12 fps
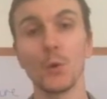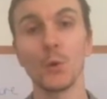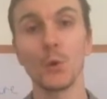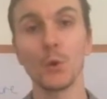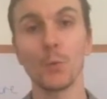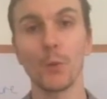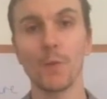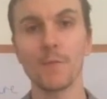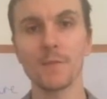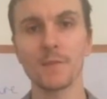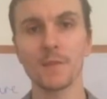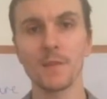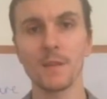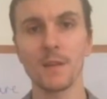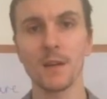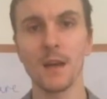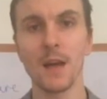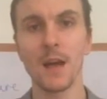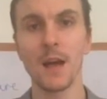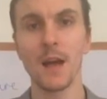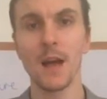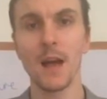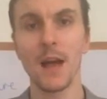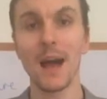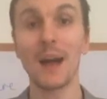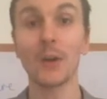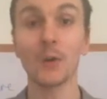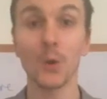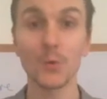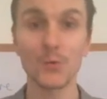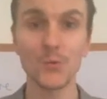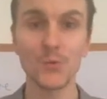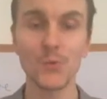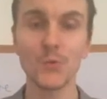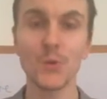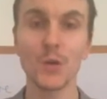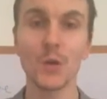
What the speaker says: Le professeur a rendu.